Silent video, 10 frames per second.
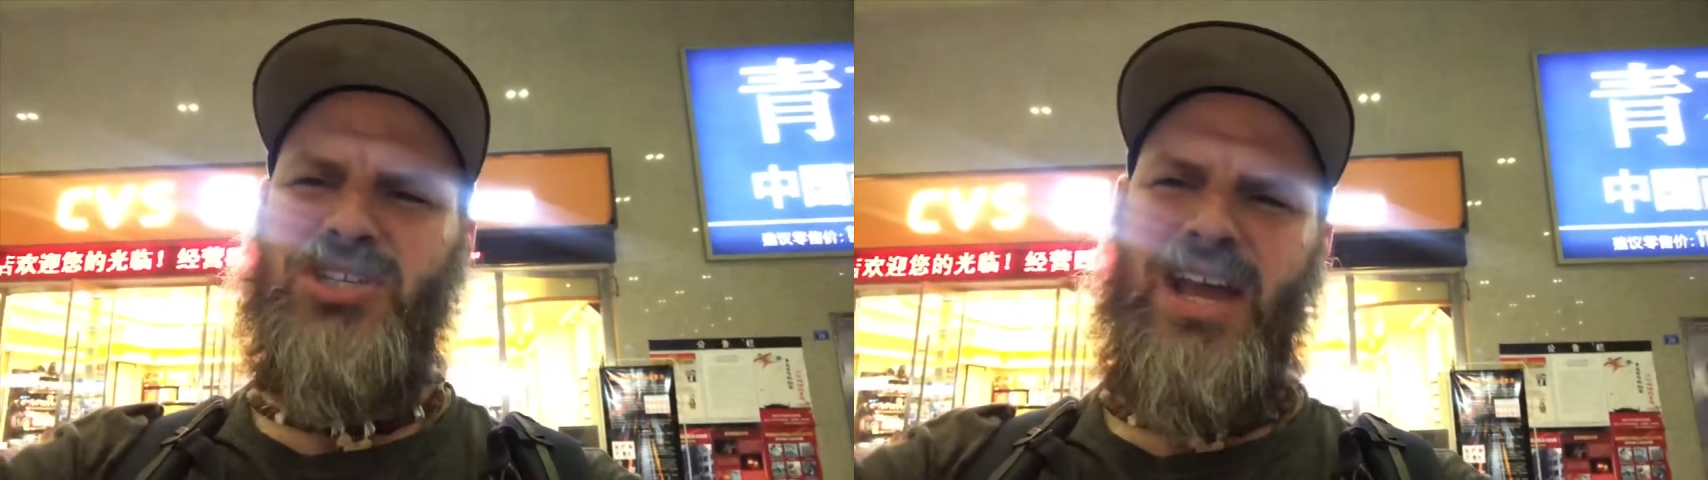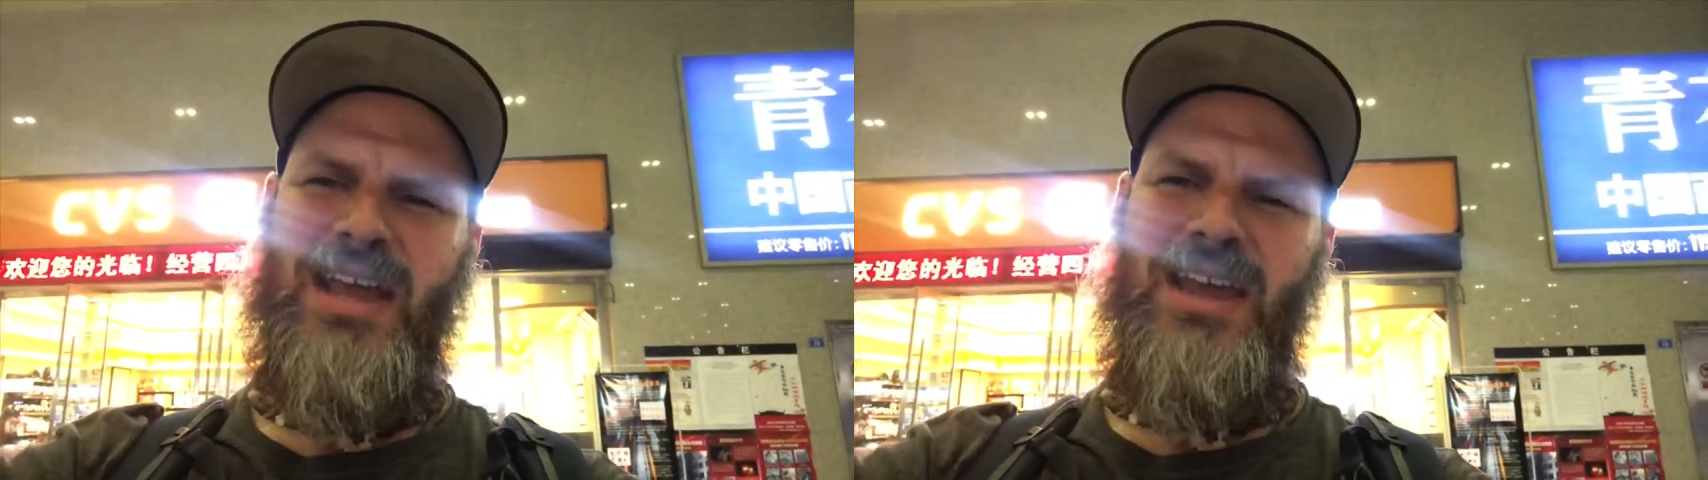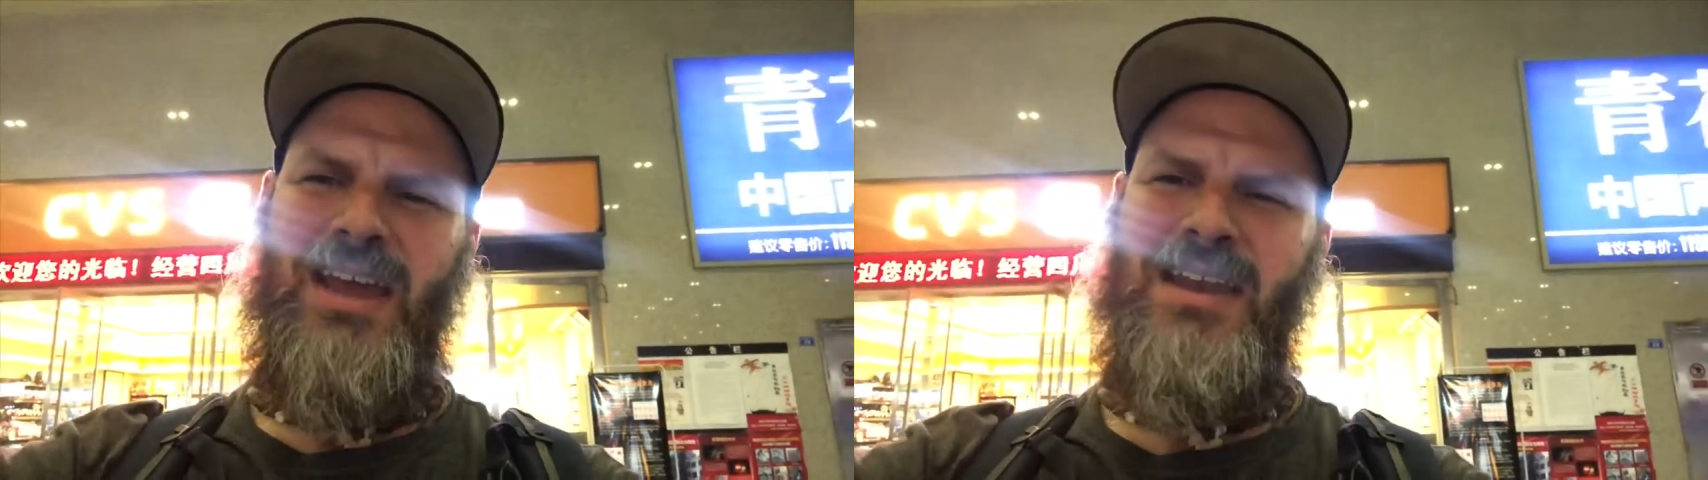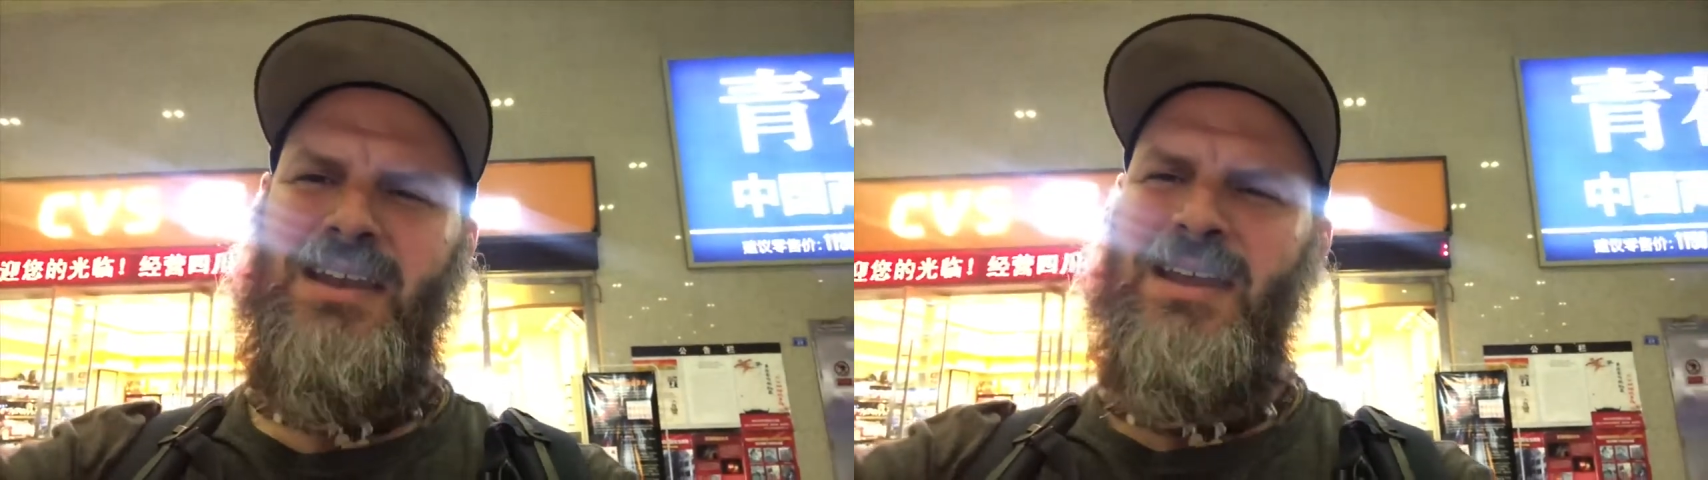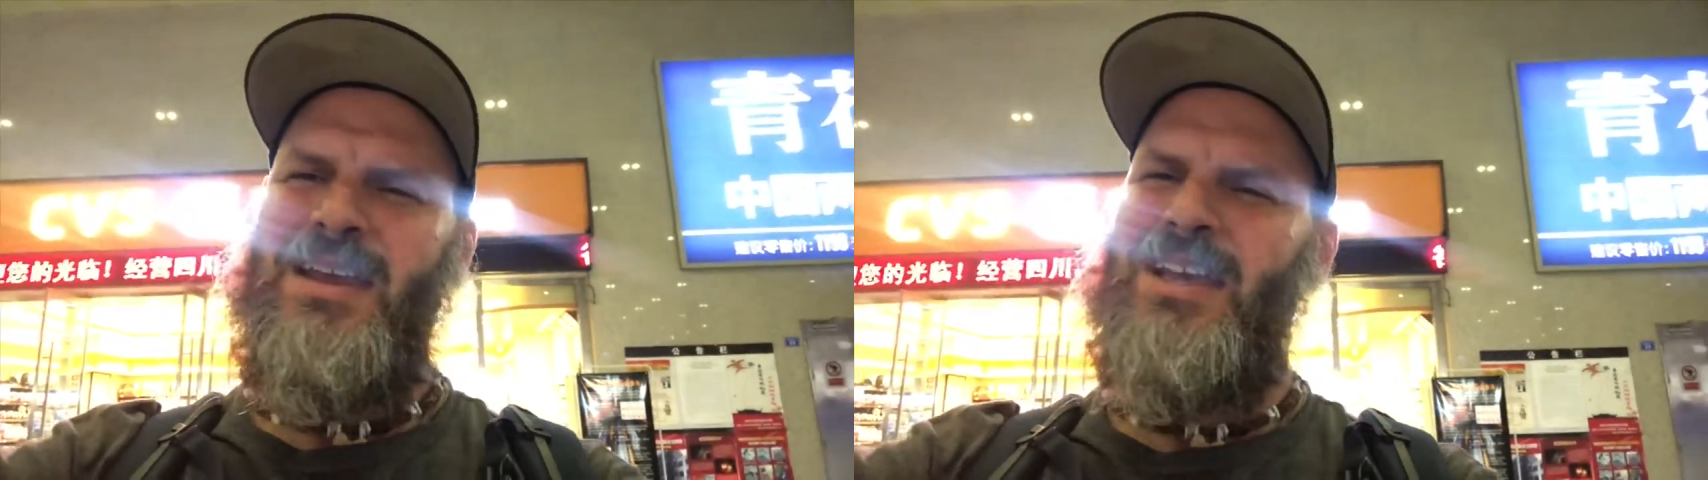check-in
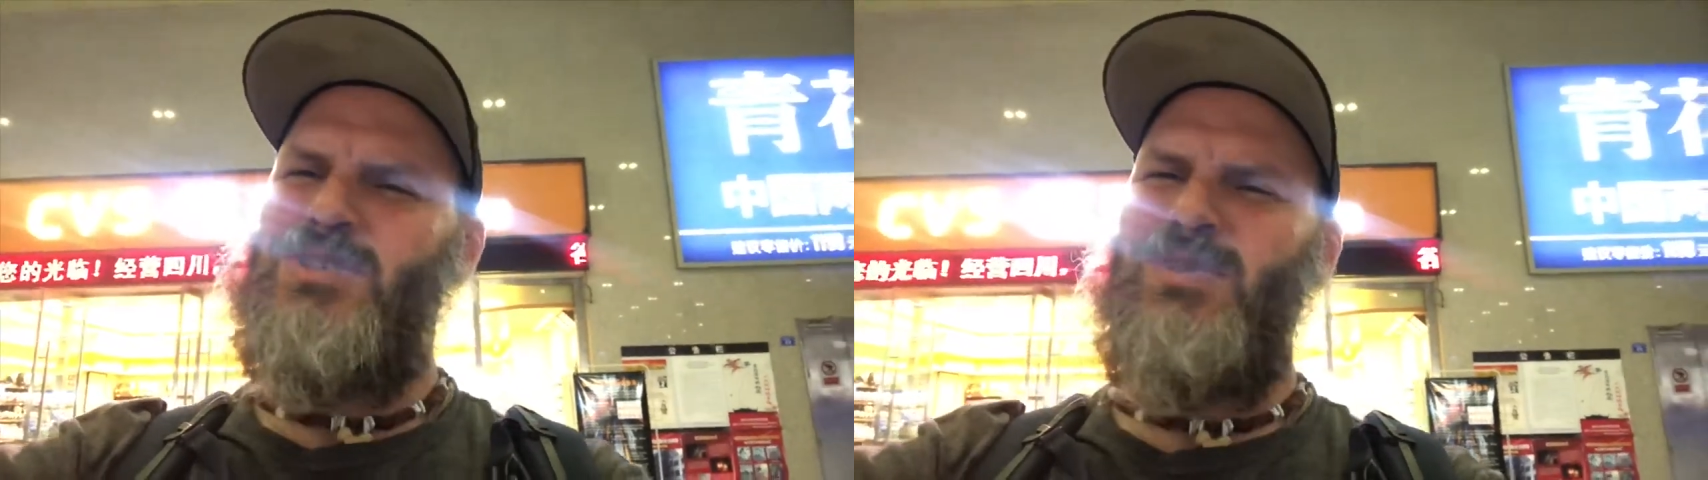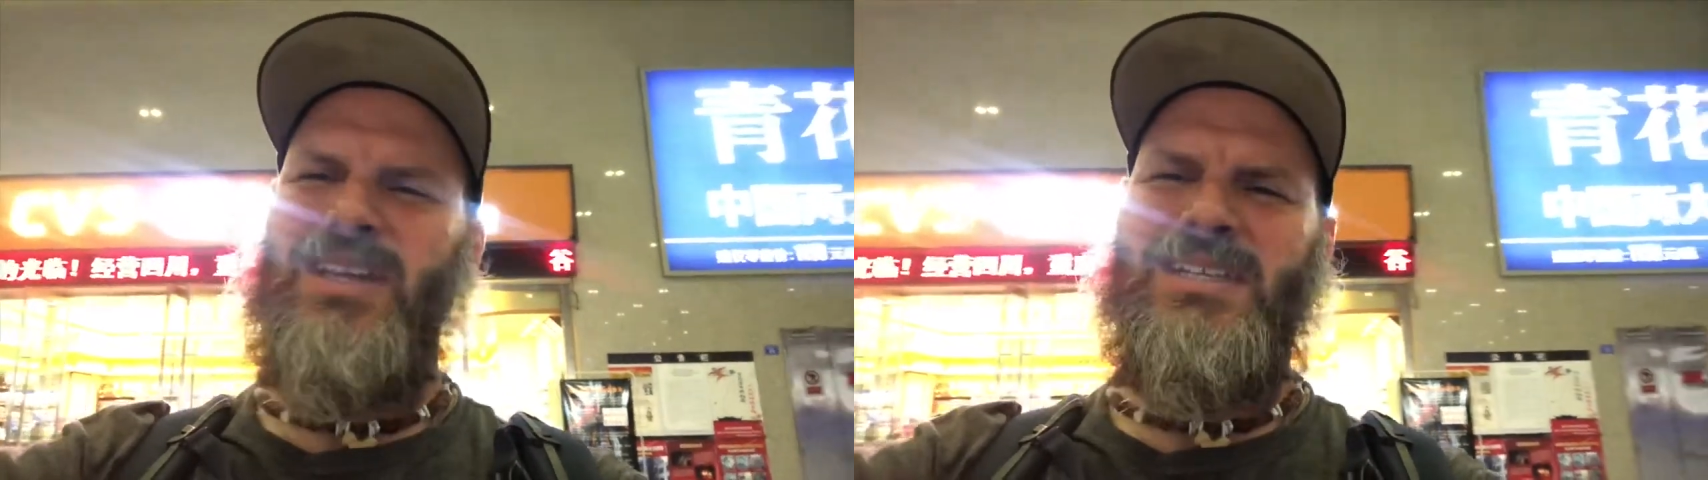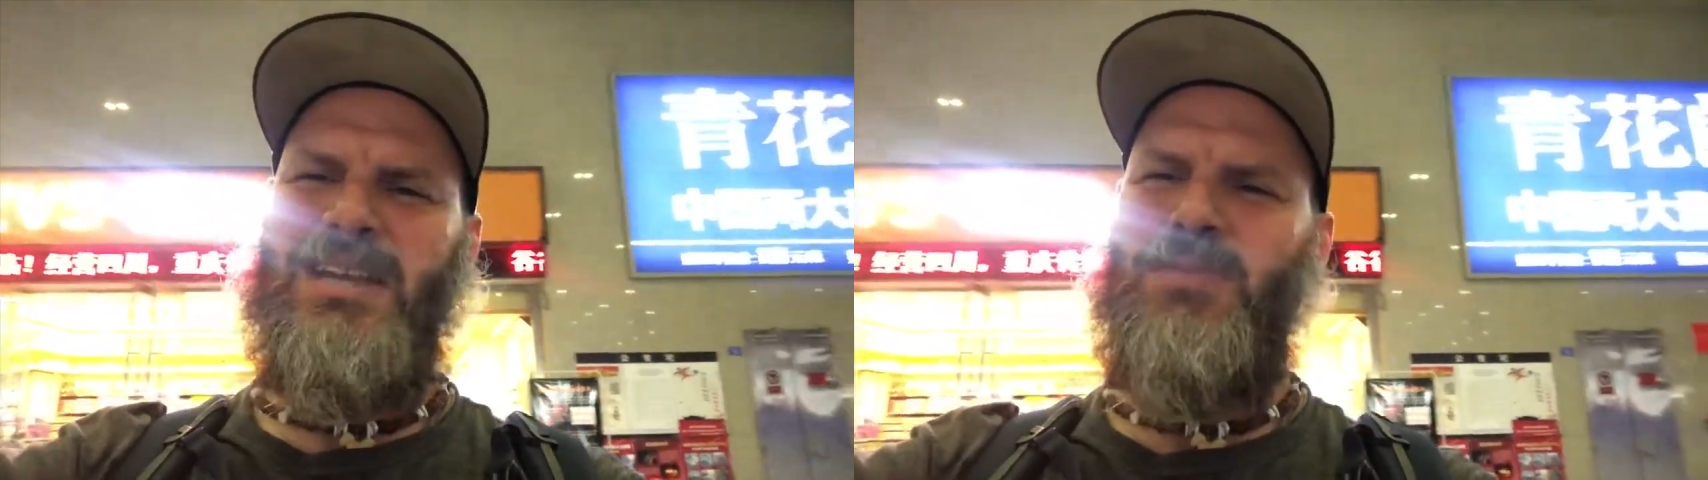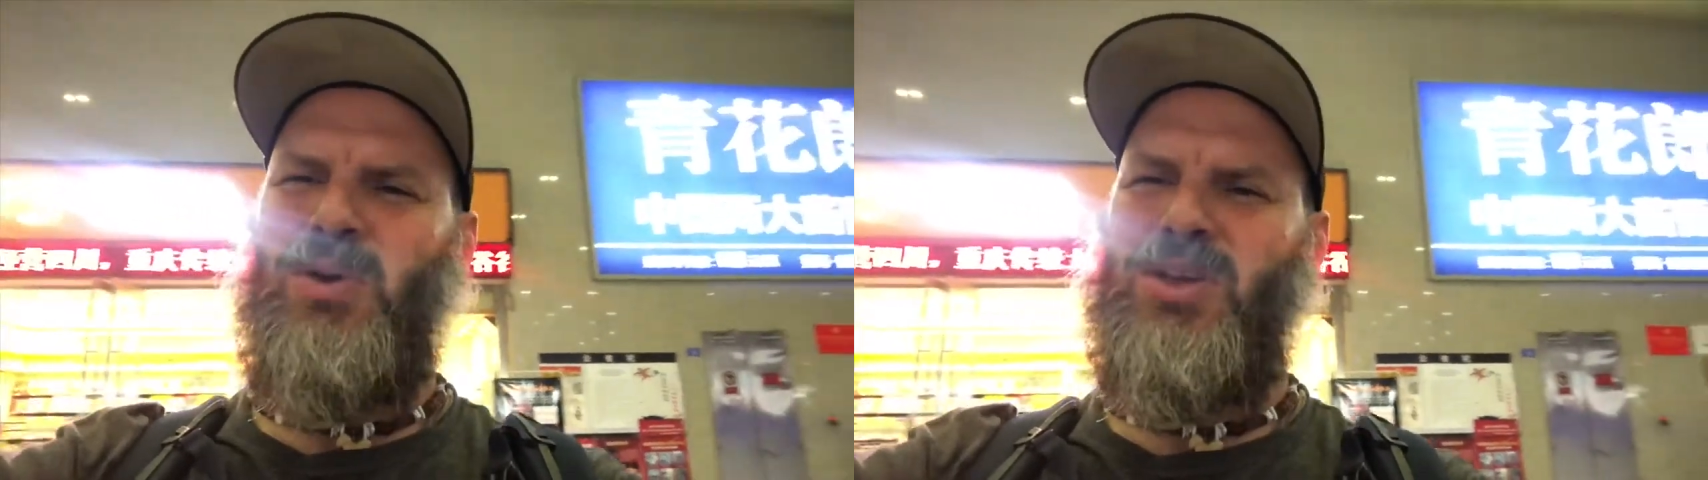is really simple.